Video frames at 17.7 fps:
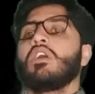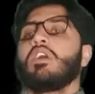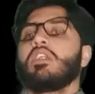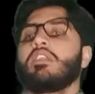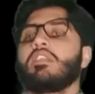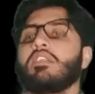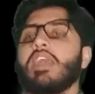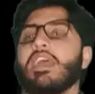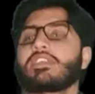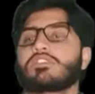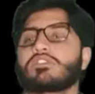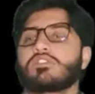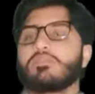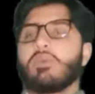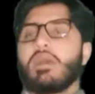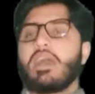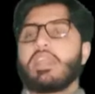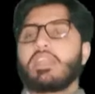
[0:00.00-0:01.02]
Next
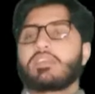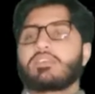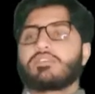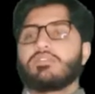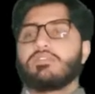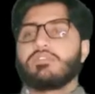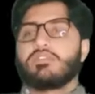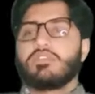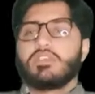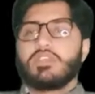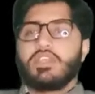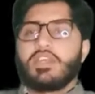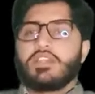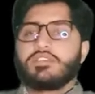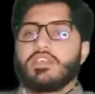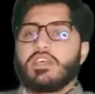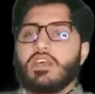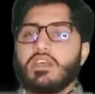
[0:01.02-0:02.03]
numerical, here
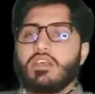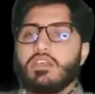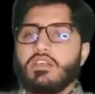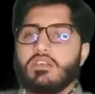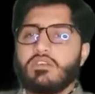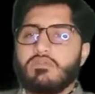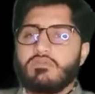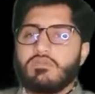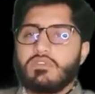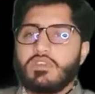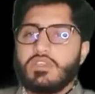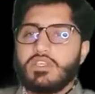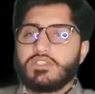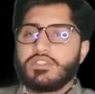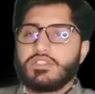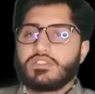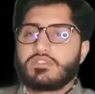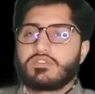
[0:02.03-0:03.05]

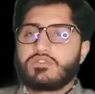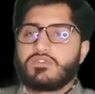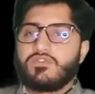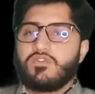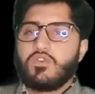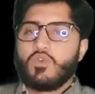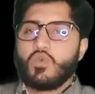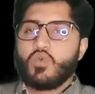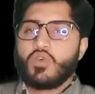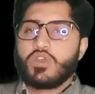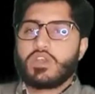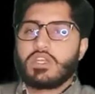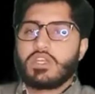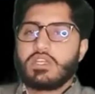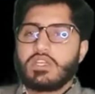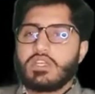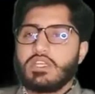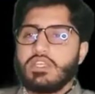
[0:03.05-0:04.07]
is it
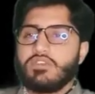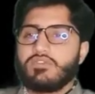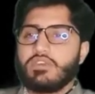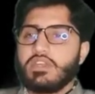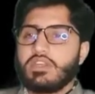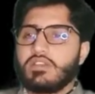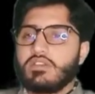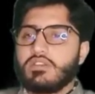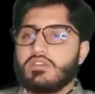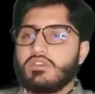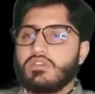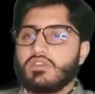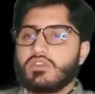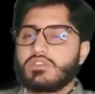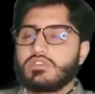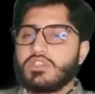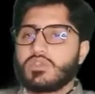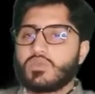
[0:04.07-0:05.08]
4t, right?
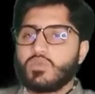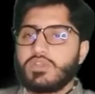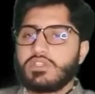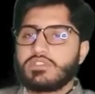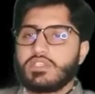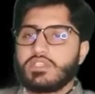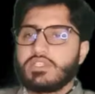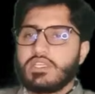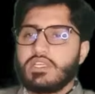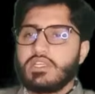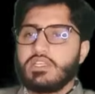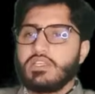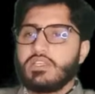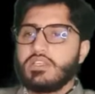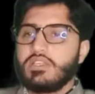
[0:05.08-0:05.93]
Just 1 second.